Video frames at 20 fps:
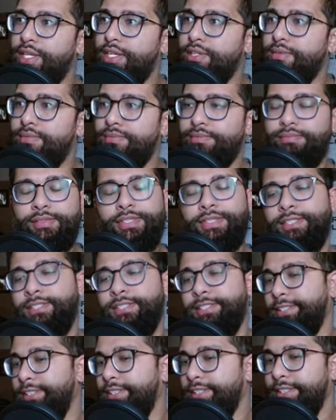
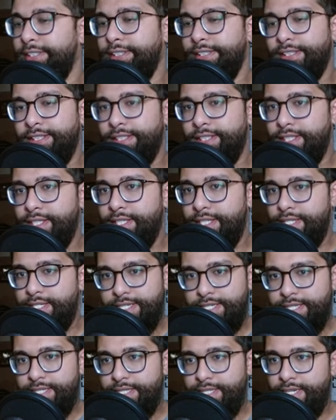
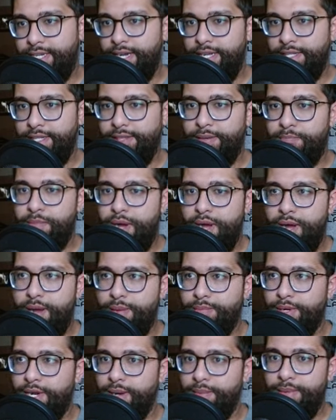they got the
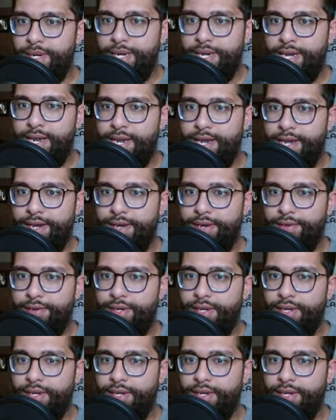mom coming down.